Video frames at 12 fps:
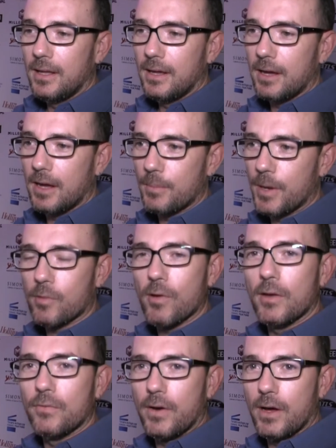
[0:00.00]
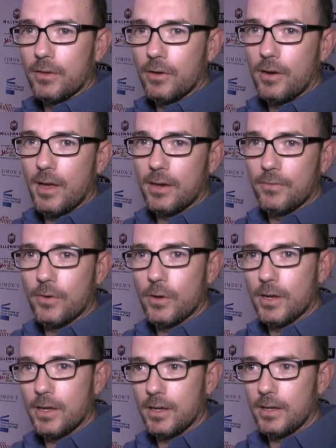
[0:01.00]
My grandfather had a
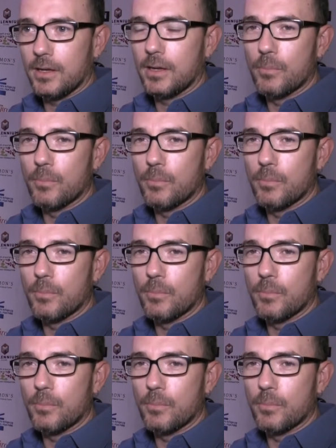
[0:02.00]
very